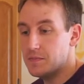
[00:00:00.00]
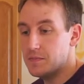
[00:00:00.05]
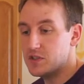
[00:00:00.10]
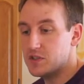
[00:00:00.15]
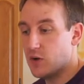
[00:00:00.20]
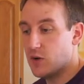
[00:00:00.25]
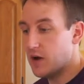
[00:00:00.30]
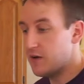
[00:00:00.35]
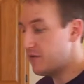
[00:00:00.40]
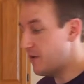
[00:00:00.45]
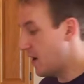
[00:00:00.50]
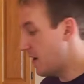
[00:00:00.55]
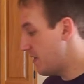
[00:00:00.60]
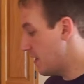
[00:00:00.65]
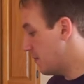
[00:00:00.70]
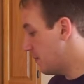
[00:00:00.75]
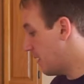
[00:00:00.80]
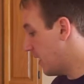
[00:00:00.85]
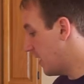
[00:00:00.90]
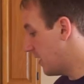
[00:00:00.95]
So I find
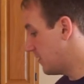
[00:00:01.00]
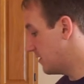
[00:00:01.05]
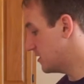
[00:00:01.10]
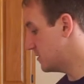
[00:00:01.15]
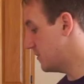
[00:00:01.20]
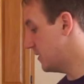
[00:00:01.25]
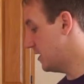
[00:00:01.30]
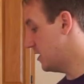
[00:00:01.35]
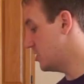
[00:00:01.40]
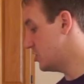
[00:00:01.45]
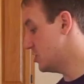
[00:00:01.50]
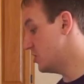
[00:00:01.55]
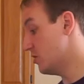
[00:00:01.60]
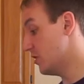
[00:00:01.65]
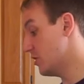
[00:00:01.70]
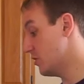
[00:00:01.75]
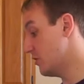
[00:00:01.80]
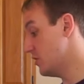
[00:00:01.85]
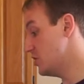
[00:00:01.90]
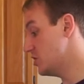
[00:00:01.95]
that buying the spinach and
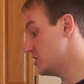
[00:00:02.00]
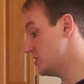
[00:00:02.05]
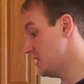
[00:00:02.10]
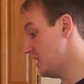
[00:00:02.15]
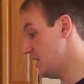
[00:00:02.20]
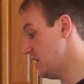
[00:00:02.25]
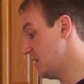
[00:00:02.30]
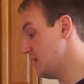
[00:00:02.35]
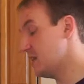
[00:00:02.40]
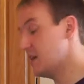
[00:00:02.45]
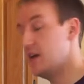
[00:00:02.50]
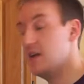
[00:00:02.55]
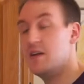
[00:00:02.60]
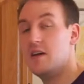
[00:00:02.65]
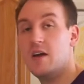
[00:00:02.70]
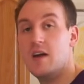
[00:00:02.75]
literally just eating it,